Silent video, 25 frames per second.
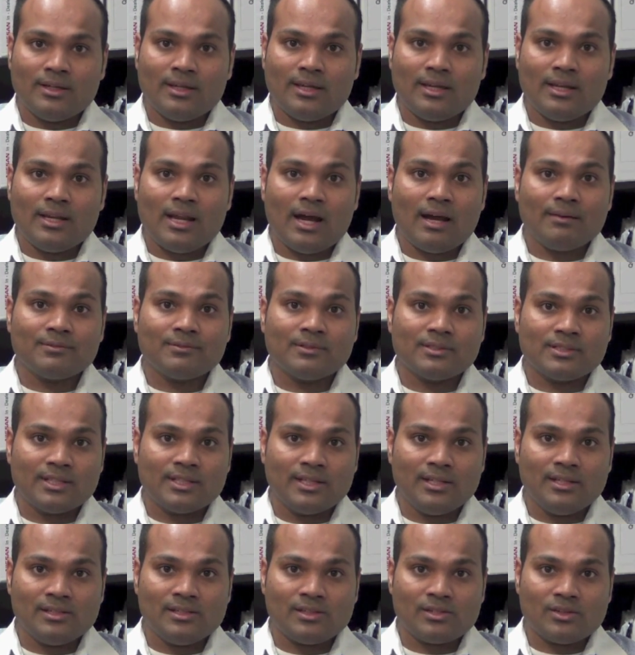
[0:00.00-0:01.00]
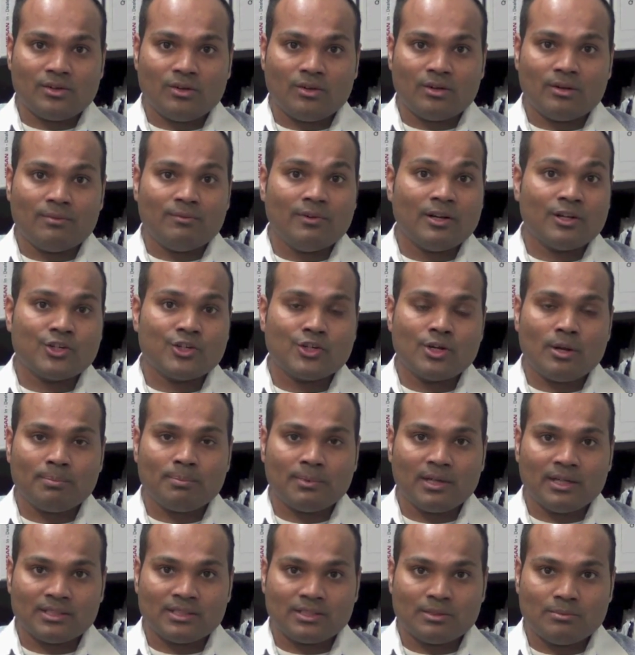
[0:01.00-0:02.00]
an after sales or a
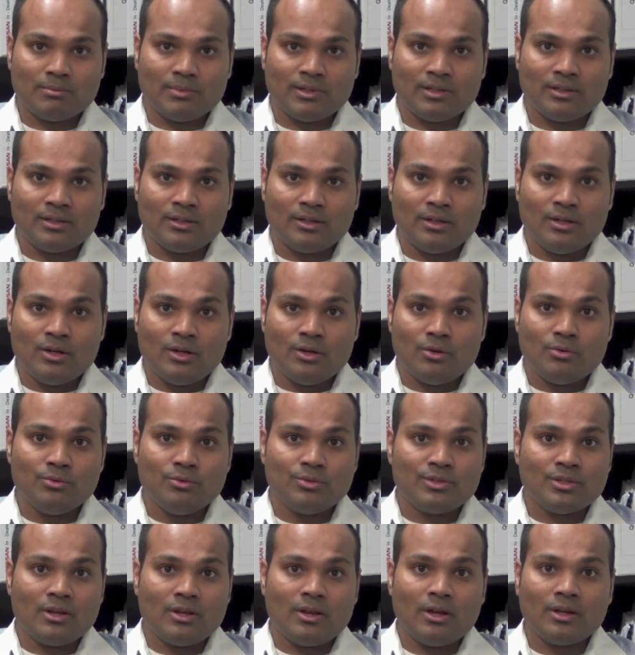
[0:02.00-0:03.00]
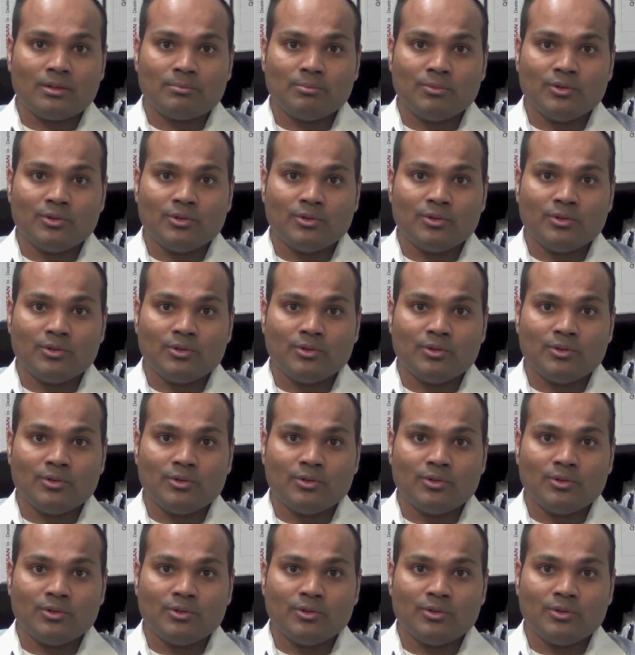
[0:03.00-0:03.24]
workshop customer who's a lot